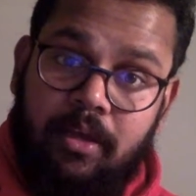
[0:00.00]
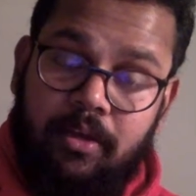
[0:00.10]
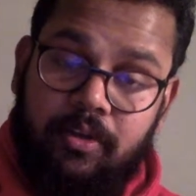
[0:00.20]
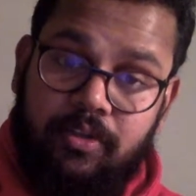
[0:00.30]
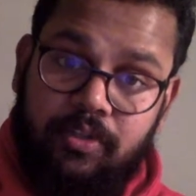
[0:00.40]

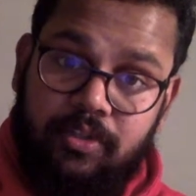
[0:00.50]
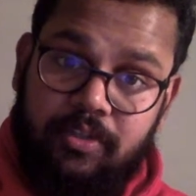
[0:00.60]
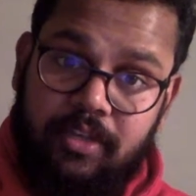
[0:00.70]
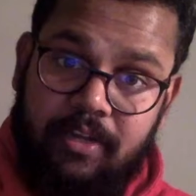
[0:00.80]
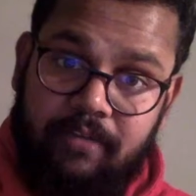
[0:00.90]
researches
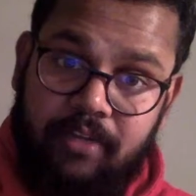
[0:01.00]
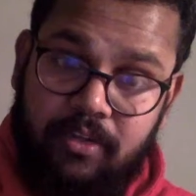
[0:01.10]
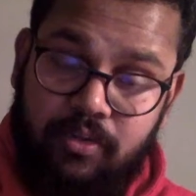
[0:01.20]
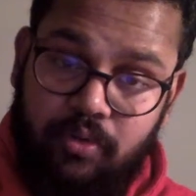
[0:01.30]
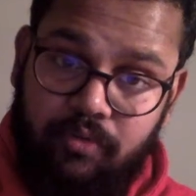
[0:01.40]
that I've done
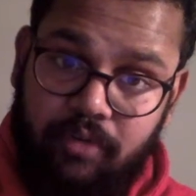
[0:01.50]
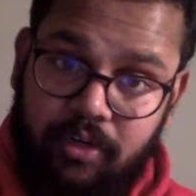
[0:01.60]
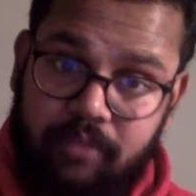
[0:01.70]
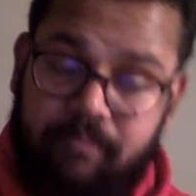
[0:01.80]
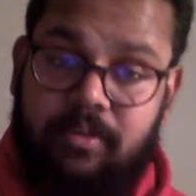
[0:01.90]
so
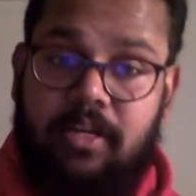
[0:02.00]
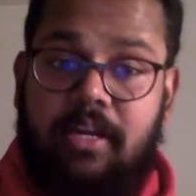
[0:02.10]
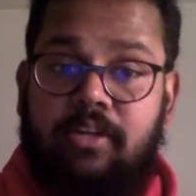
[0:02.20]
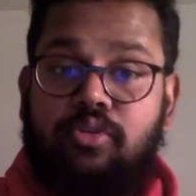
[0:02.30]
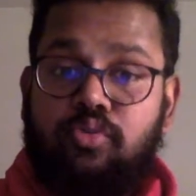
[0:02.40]
far, there are
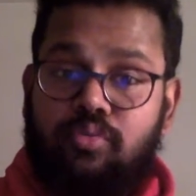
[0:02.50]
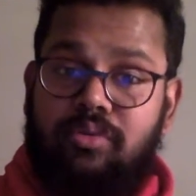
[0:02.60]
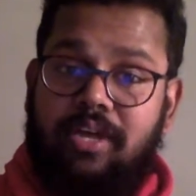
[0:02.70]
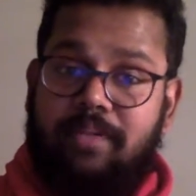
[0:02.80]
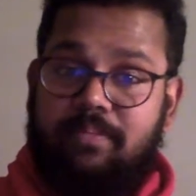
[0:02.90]
like two
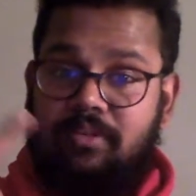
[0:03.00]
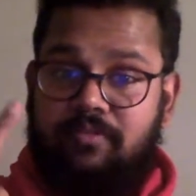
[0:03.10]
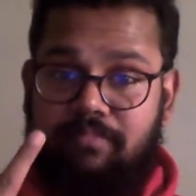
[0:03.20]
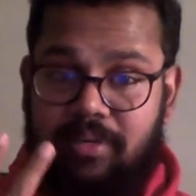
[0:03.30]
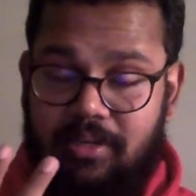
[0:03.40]
types
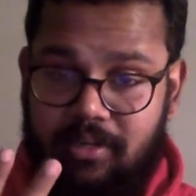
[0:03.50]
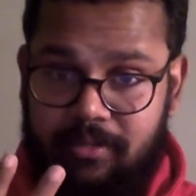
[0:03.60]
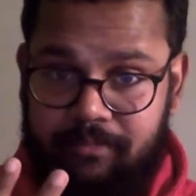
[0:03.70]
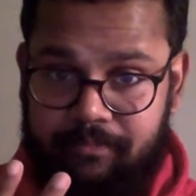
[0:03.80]
of milk,